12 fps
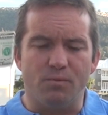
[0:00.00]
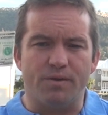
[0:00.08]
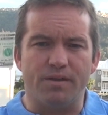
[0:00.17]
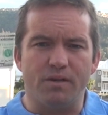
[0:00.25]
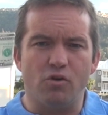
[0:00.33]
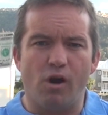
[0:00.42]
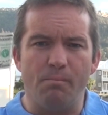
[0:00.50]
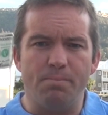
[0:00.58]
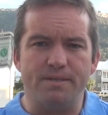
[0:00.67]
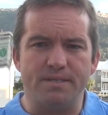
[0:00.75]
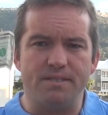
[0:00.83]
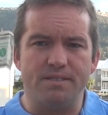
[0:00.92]
with
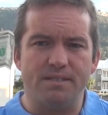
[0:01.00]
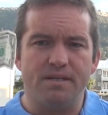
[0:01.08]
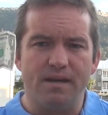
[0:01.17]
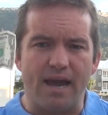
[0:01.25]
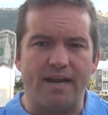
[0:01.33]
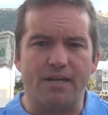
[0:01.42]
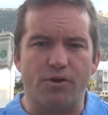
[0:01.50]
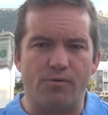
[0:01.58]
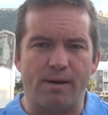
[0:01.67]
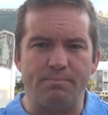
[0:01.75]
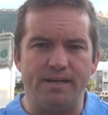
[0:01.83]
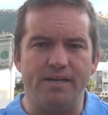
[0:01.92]
incompetent and
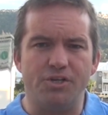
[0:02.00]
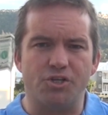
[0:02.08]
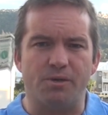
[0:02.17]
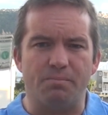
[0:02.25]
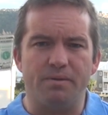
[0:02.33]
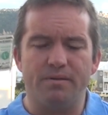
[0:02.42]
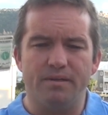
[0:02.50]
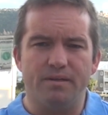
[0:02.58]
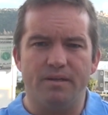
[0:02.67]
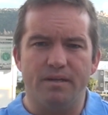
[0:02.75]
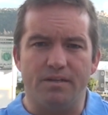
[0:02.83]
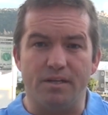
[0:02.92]
corrupt leadership
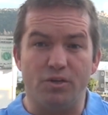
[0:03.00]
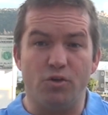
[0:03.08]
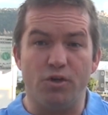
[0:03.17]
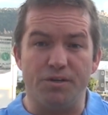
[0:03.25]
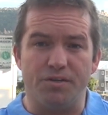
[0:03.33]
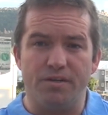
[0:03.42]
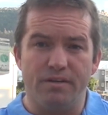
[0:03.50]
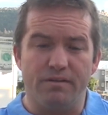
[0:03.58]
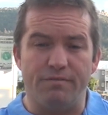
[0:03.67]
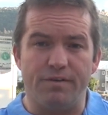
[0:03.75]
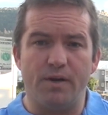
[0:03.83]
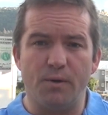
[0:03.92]
that could
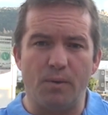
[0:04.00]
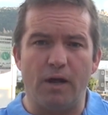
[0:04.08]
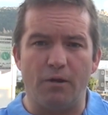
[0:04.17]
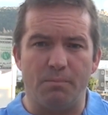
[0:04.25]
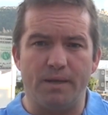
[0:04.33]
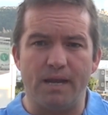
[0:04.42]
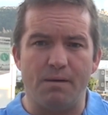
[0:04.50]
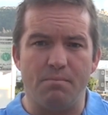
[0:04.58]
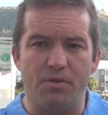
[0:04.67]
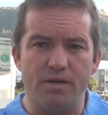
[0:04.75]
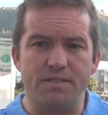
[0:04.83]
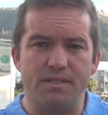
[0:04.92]
very well
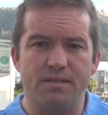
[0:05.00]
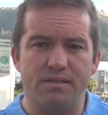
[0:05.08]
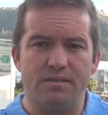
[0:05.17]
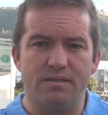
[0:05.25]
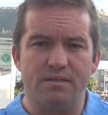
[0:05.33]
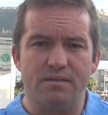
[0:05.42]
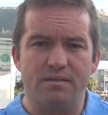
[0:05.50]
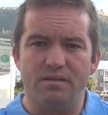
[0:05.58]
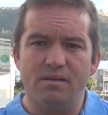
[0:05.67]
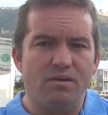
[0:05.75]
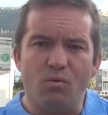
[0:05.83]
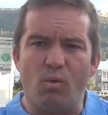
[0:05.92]
become this?
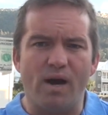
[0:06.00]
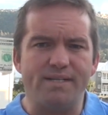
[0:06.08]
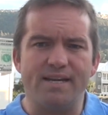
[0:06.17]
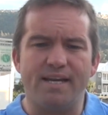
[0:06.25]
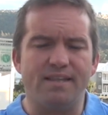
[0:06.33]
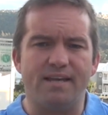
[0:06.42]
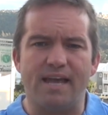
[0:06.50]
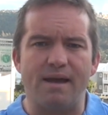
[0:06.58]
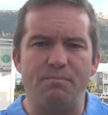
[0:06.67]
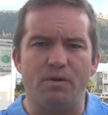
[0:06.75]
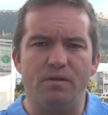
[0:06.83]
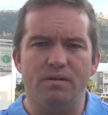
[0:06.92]
Why take the
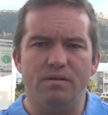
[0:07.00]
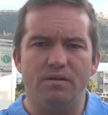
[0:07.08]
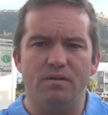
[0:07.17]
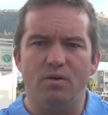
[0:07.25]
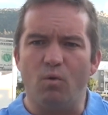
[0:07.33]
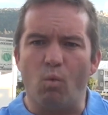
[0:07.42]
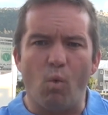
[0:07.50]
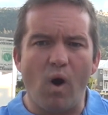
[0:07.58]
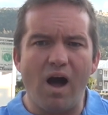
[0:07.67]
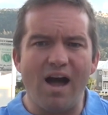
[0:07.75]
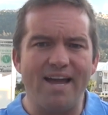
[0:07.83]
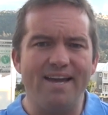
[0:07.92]
gamble?
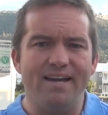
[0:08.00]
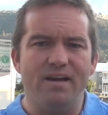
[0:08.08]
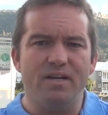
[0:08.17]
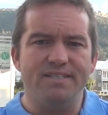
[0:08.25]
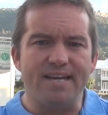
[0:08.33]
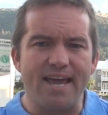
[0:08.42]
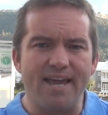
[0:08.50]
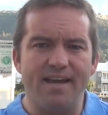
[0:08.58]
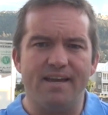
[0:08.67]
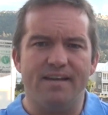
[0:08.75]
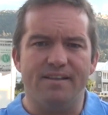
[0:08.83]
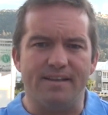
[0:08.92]
Why
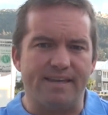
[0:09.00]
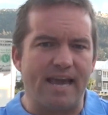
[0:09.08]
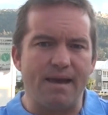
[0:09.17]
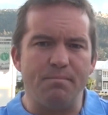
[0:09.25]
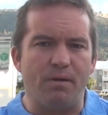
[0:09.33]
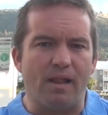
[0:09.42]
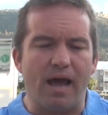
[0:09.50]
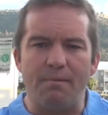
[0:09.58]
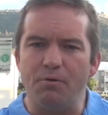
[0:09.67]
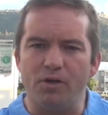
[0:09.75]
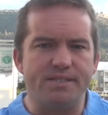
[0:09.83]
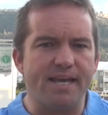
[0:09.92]
take the gamble?
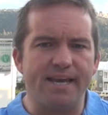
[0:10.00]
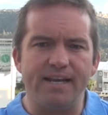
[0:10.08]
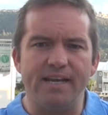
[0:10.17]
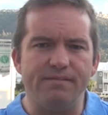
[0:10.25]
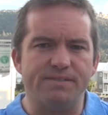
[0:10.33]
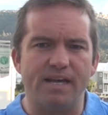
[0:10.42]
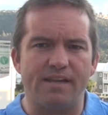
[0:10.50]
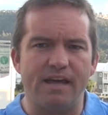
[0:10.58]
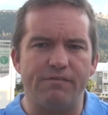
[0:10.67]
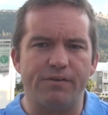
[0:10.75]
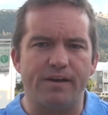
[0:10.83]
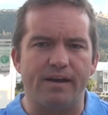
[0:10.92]
I'm not saying leave South
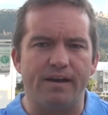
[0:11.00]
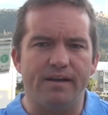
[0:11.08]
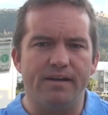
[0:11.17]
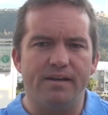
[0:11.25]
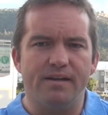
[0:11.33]
Africa,